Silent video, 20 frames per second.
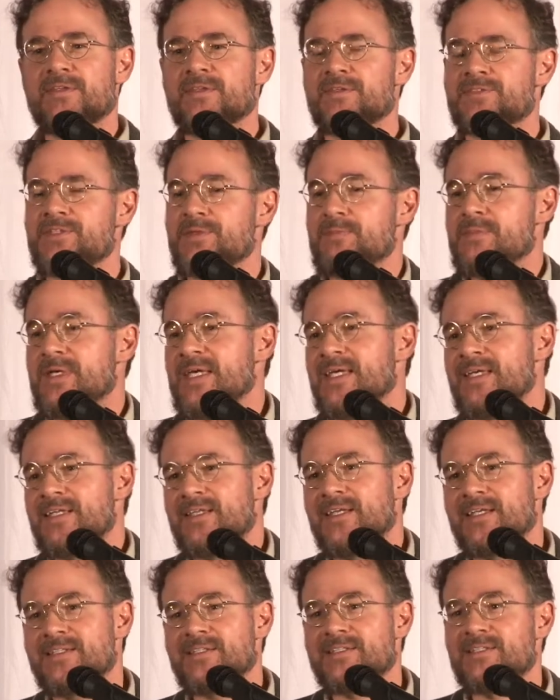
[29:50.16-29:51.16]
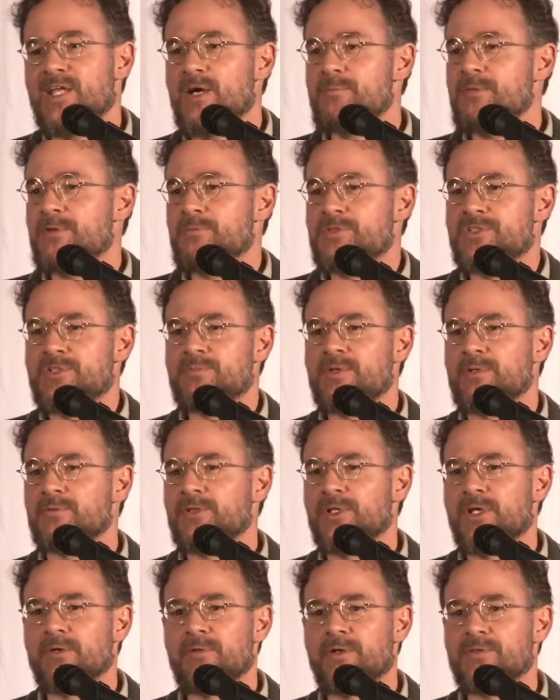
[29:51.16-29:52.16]
To me, that does not mean we should be able
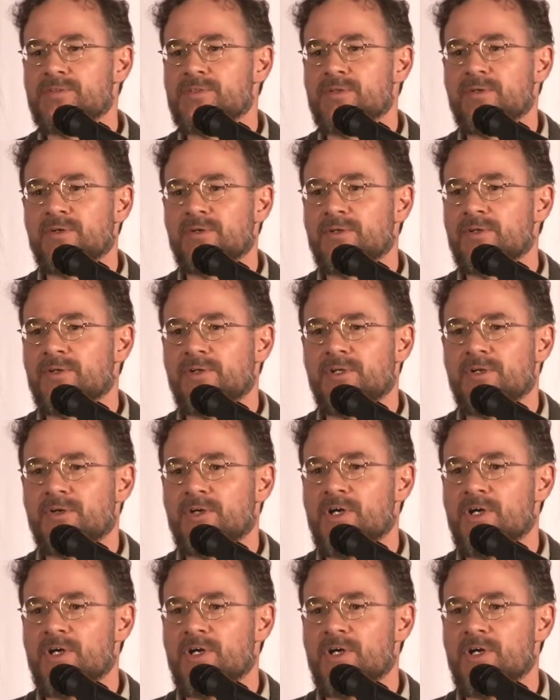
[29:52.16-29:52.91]
to go out to you know,